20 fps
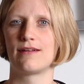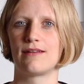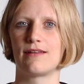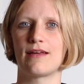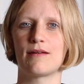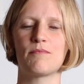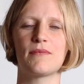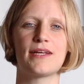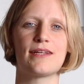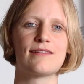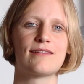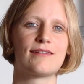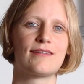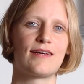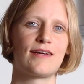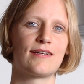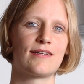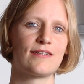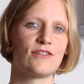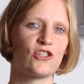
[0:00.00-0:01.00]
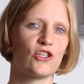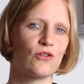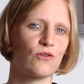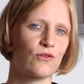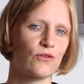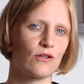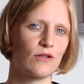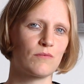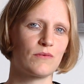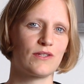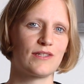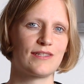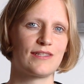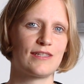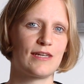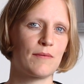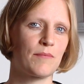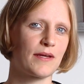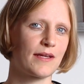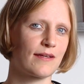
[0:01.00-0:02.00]
That means that geothermal is
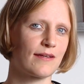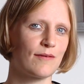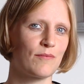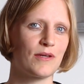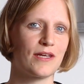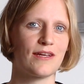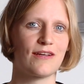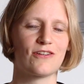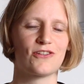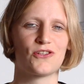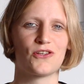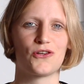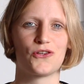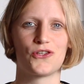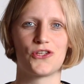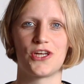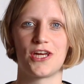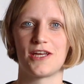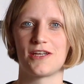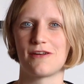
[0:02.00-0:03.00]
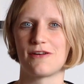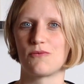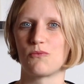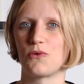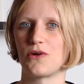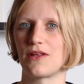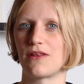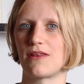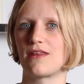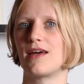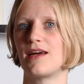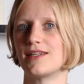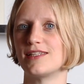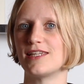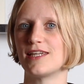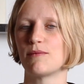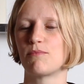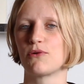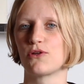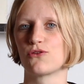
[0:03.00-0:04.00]
typically being associated with
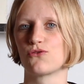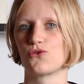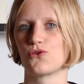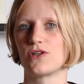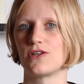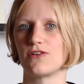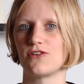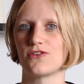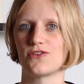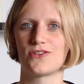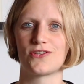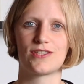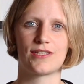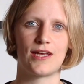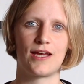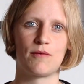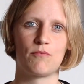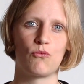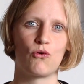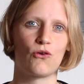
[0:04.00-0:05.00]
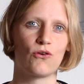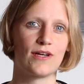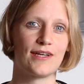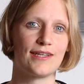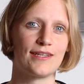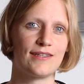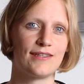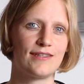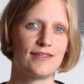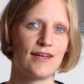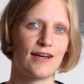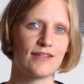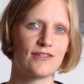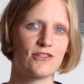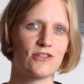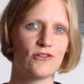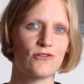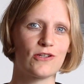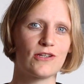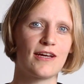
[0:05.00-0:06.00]
deeper drills and more
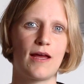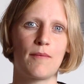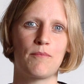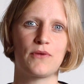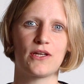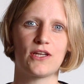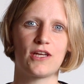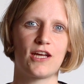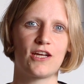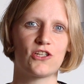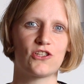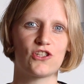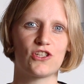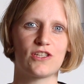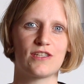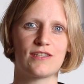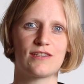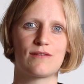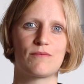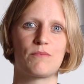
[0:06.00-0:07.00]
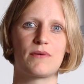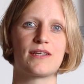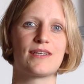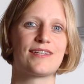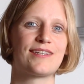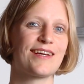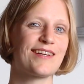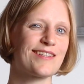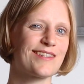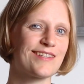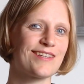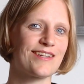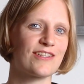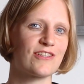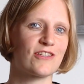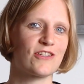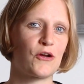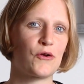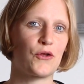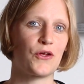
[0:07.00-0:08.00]
industrial applications, but it doesn't
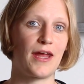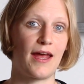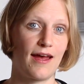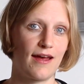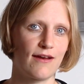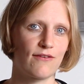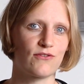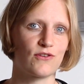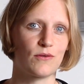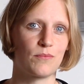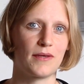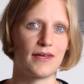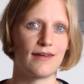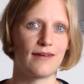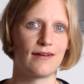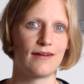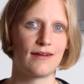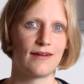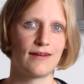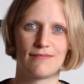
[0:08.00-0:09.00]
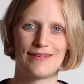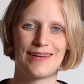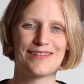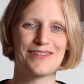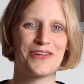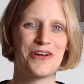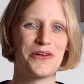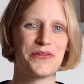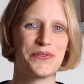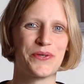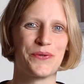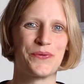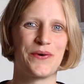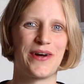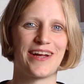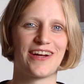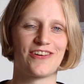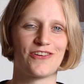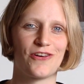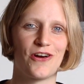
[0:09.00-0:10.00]
necessarily have to be. That's also
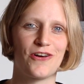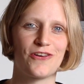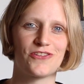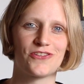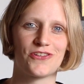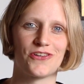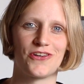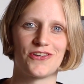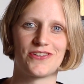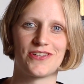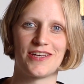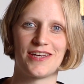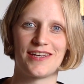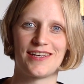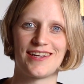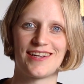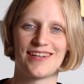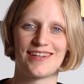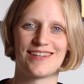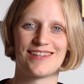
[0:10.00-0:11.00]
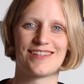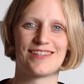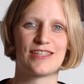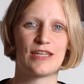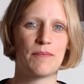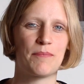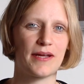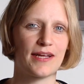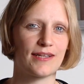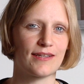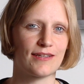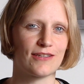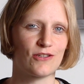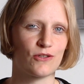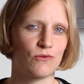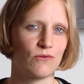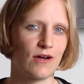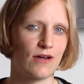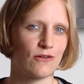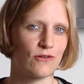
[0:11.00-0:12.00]
why ground source heating is typically
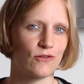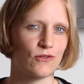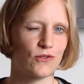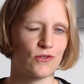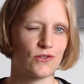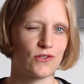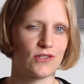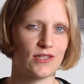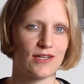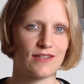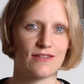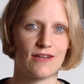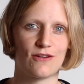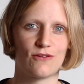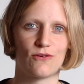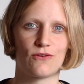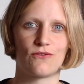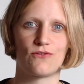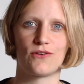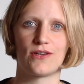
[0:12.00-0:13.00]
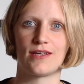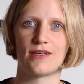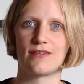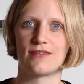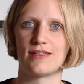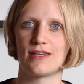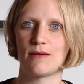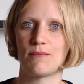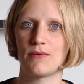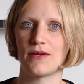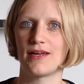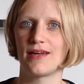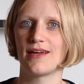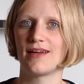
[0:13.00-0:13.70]
200 to 600 feet deep,